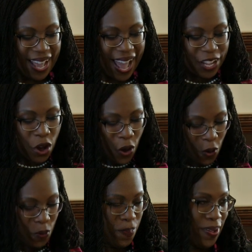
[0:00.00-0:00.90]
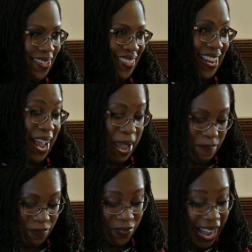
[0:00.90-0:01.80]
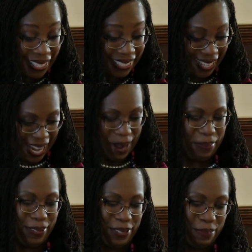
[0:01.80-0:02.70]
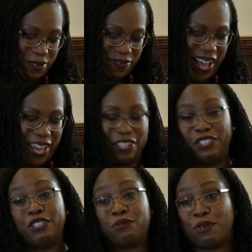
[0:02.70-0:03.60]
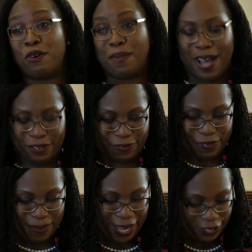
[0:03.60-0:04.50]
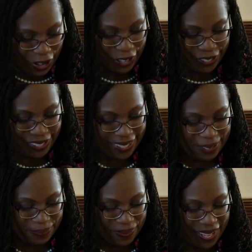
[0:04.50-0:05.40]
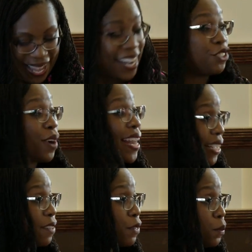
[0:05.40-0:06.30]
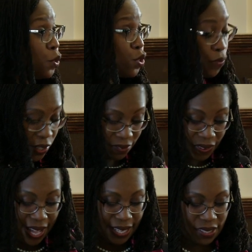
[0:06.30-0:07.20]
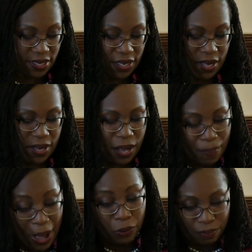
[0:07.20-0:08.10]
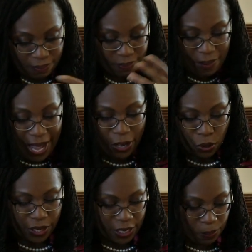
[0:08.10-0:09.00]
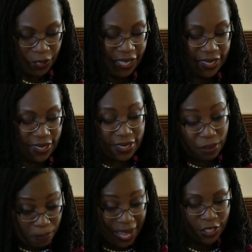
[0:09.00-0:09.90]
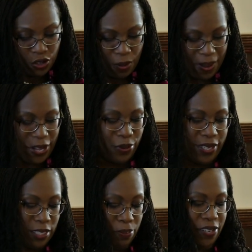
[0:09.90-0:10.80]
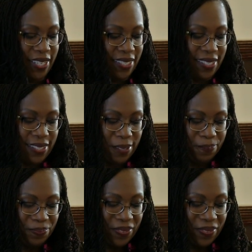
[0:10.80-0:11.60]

I hope that I am finally able to provide a good role model for my daughters. And I try to give them useful advice about my own experiences and based on my own experiences.